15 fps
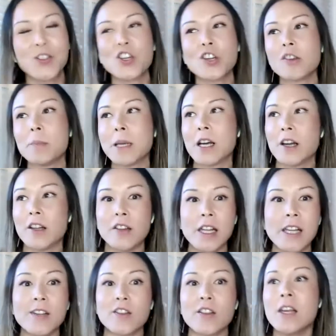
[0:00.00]
You know, just yep. because
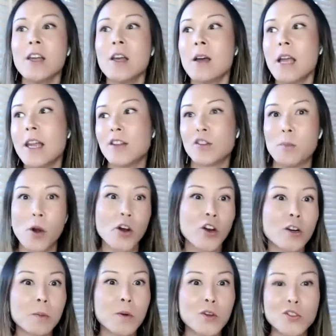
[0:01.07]
it's it's
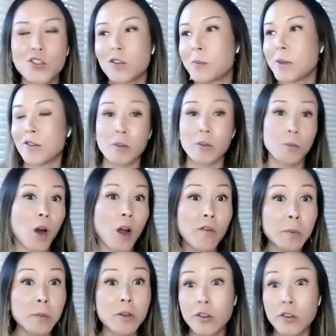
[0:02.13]
marketable, just because it's
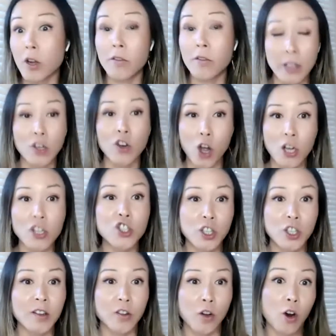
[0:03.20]
profitable, because obviously
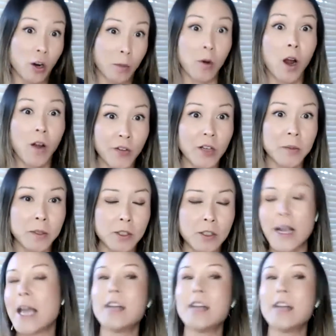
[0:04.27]
launches are profitable,